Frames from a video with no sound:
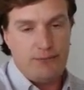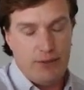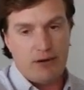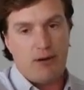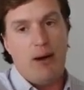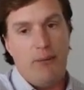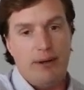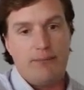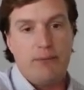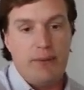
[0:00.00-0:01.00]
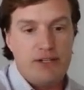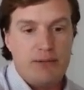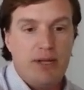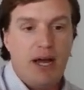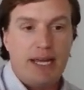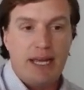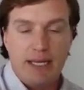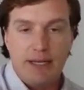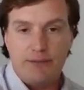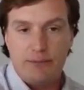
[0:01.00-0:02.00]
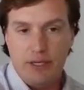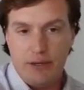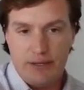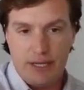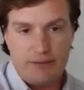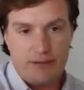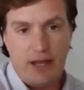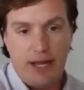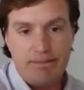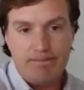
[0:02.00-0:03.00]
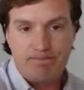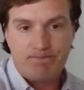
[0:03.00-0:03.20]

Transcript: figure out what information blocking is. We can go to the next slide.